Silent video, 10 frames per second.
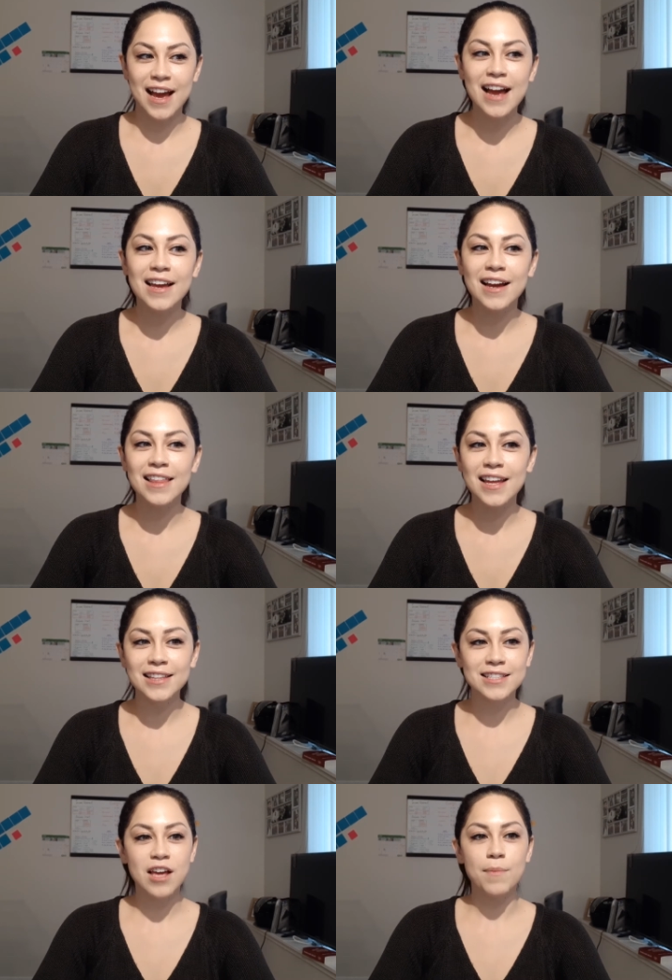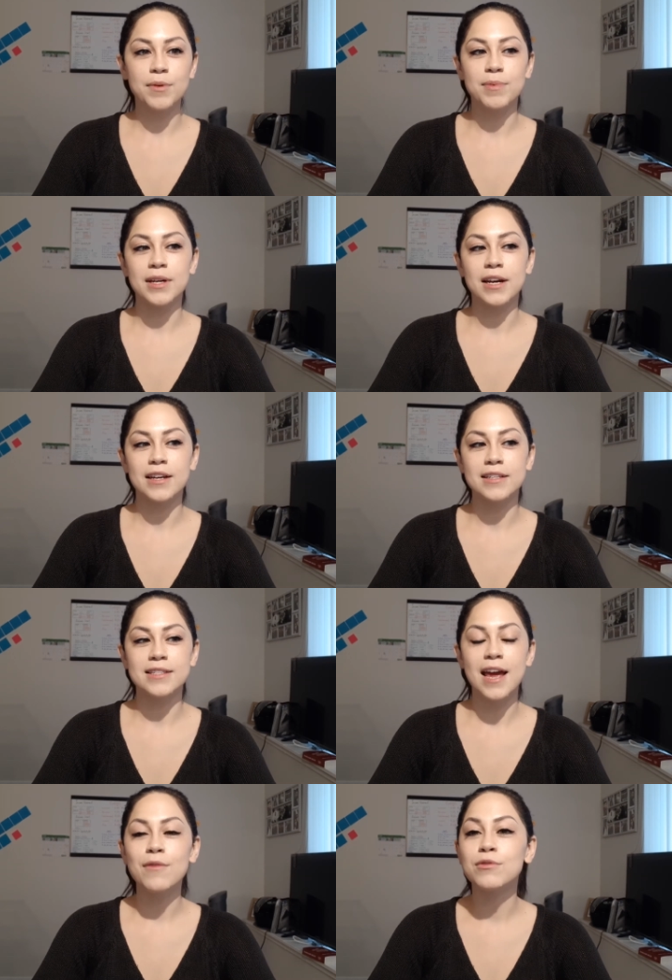I, I like this topic
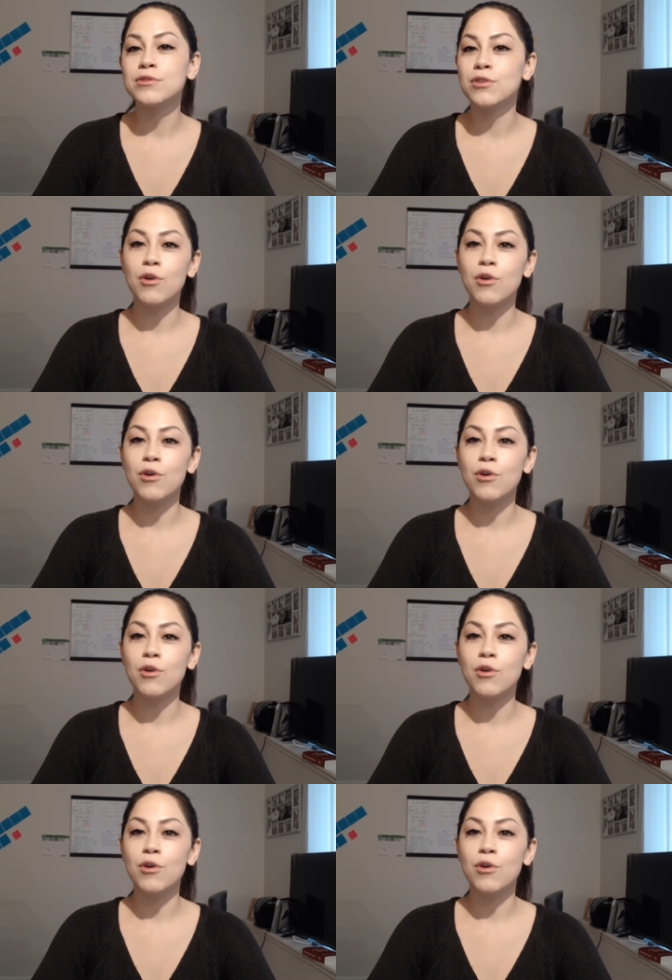because everyone's going